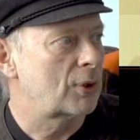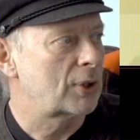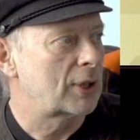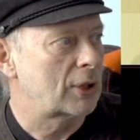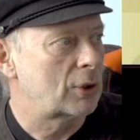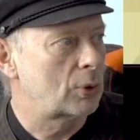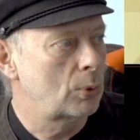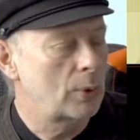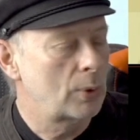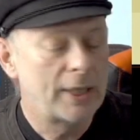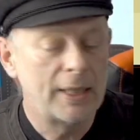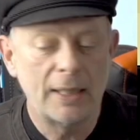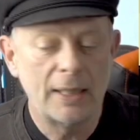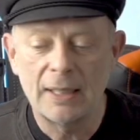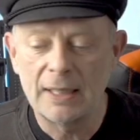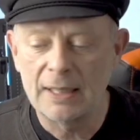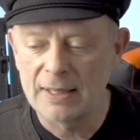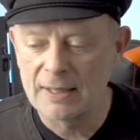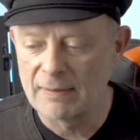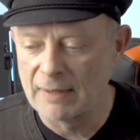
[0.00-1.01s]
I do here
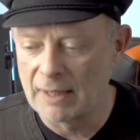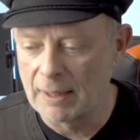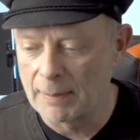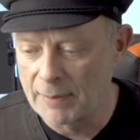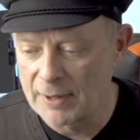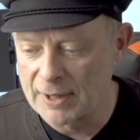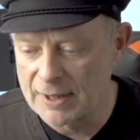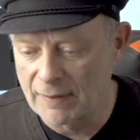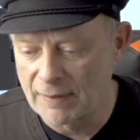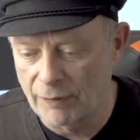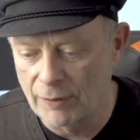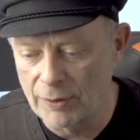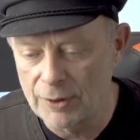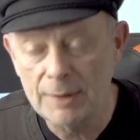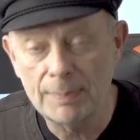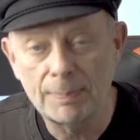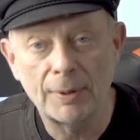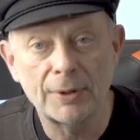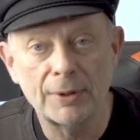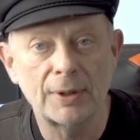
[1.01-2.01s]
is when I press the first
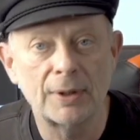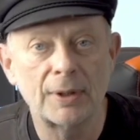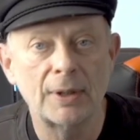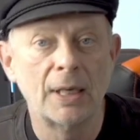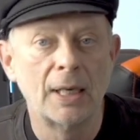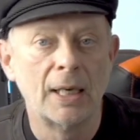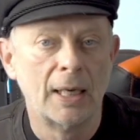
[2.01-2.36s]
button